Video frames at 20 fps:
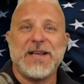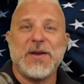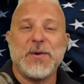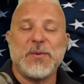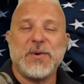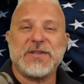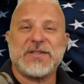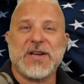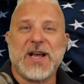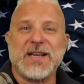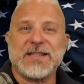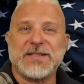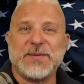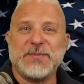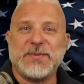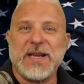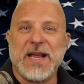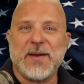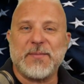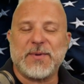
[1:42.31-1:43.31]
We saw some
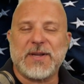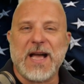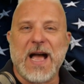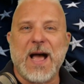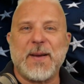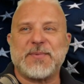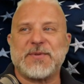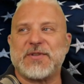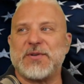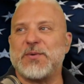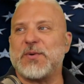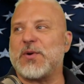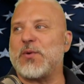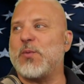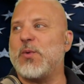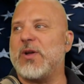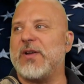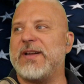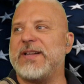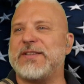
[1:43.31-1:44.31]
damn cops who were
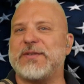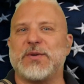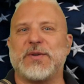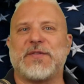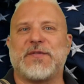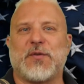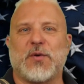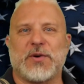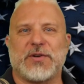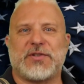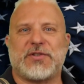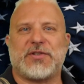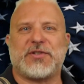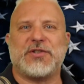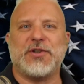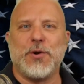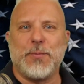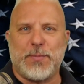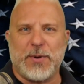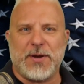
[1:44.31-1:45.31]
willing to enforce
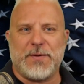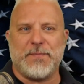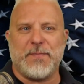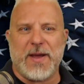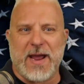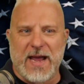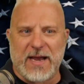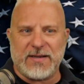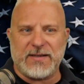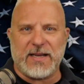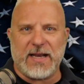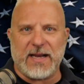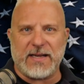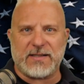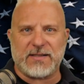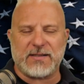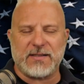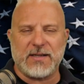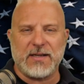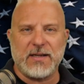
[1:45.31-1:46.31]
stupid
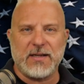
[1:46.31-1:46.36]
mandates,